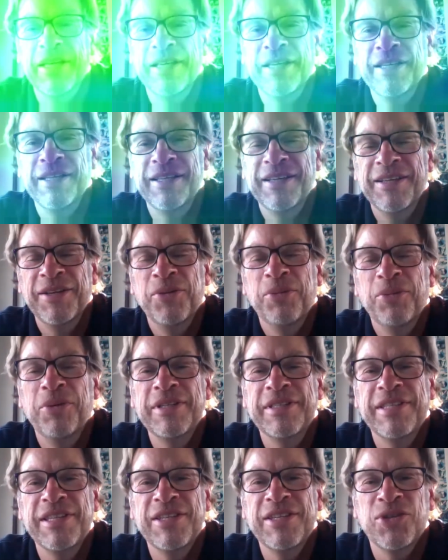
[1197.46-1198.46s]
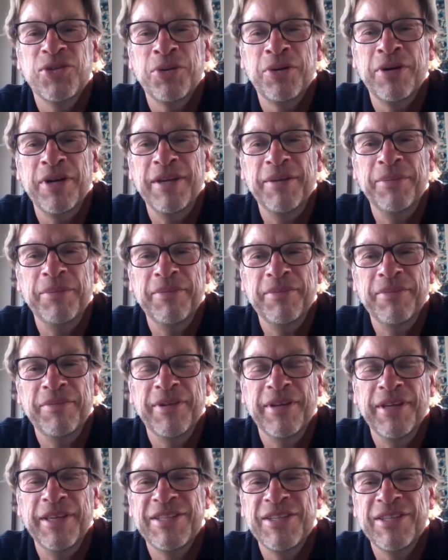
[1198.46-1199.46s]
Well, yeah,
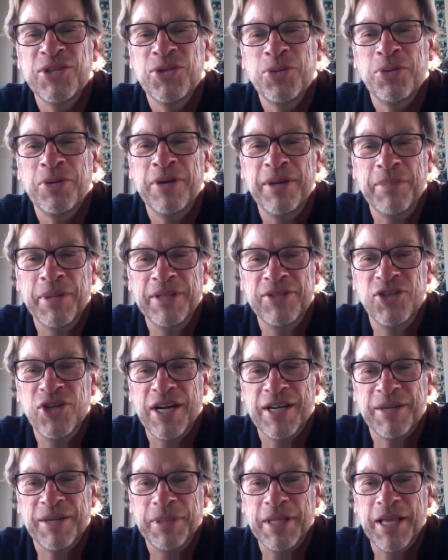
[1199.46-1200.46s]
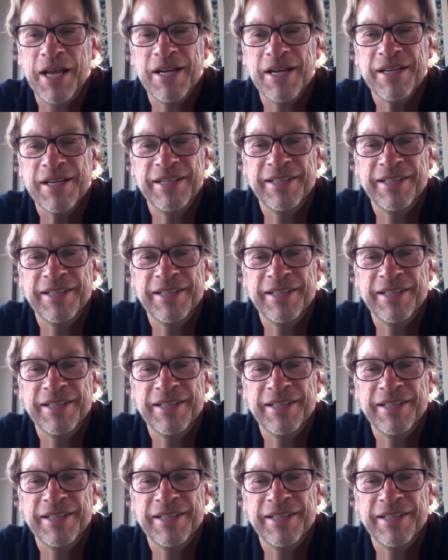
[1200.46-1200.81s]
it's a story about Jack Black.